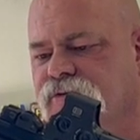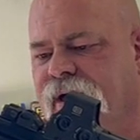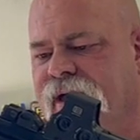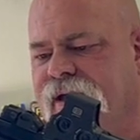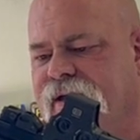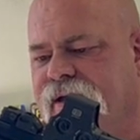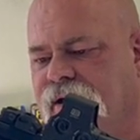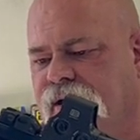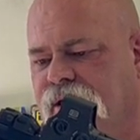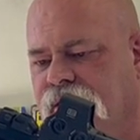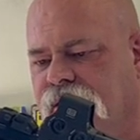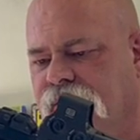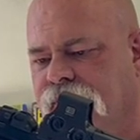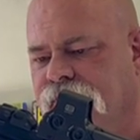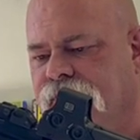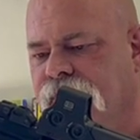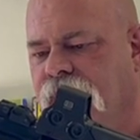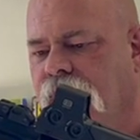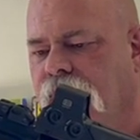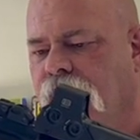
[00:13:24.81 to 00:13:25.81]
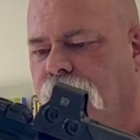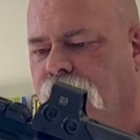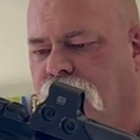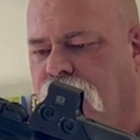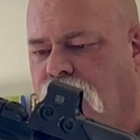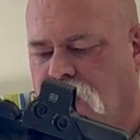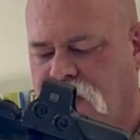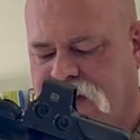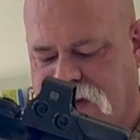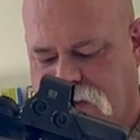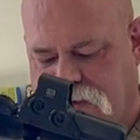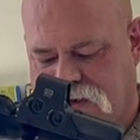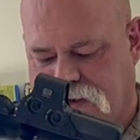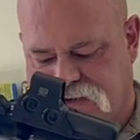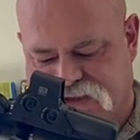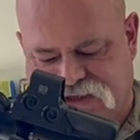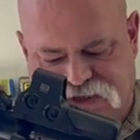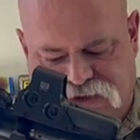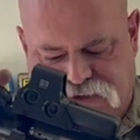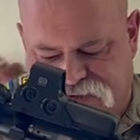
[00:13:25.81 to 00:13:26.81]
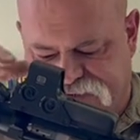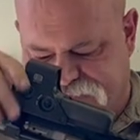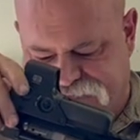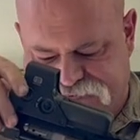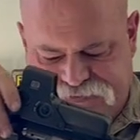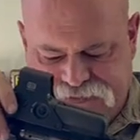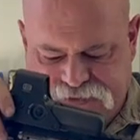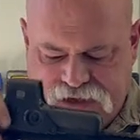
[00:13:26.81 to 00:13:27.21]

like bolt carrier tilt.